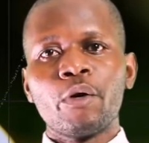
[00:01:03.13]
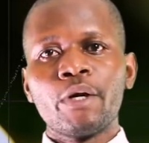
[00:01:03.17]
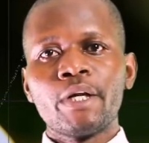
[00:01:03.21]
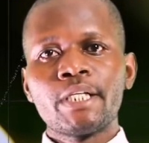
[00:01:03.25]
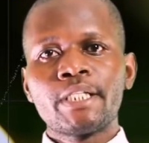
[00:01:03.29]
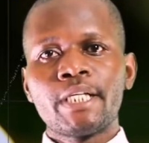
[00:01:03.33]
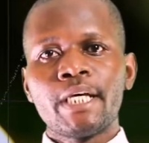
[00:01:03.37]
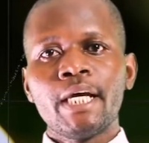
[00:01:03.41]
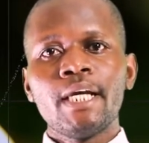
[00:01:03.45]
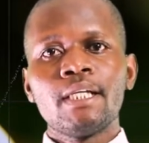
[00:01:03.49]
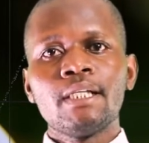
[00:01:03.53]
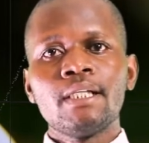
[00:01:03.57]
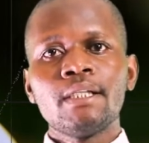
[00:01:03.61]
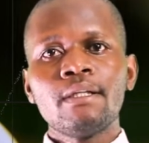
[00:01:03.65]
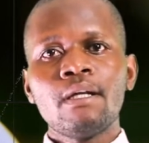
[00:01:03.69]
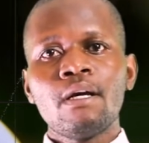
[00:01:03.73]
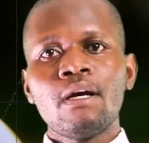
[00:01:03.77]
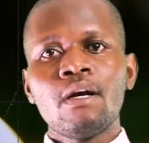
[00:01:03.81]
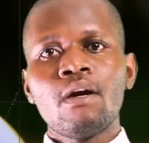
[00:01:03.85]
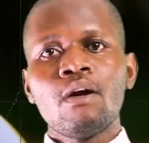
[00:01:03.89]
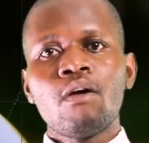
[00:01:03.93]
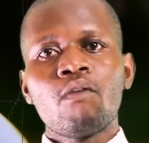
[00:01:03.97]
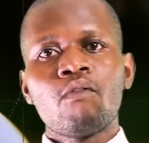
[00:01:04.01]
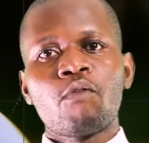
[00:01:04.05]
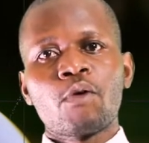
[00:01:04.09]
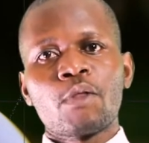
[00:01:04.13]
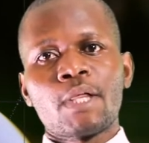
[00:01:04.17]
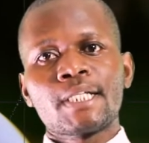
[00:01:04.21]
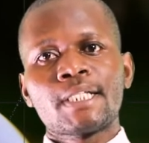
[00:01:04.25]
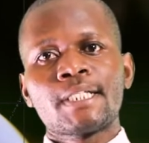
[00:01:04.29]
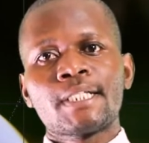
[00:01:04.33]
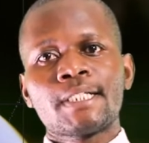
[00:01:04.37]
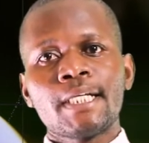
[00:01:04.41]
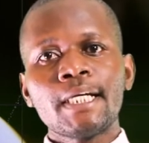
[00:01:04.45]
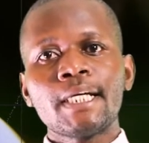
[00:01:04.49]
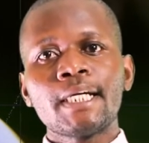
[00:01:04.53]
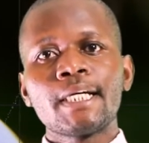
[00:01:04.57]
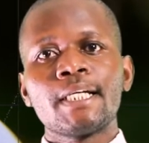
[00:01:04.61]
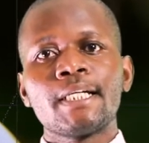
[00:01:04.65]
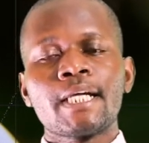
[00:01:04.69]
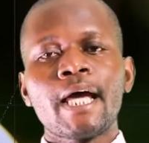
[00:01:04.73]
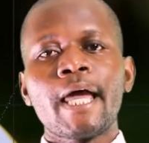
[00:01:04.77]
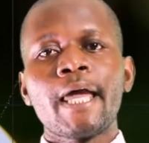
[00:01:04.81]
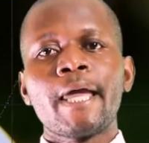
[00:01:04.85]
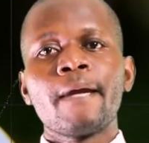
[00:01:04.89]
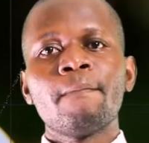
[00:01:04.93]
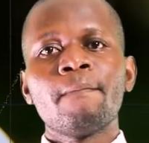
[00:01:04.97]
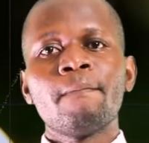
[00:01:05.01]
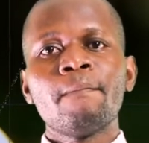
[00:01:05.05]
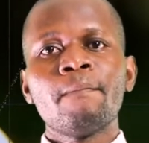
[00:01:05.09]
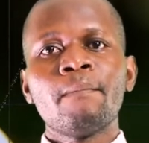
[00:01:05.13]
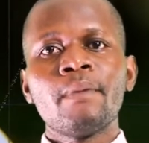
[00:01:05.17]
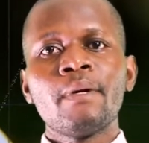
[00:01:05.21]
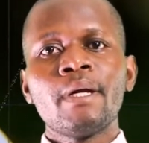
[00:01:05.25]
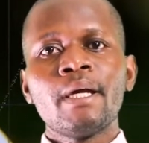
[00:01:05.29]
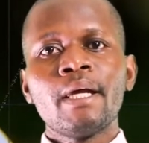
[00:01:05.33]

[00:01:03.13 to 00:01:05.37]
return for the second time,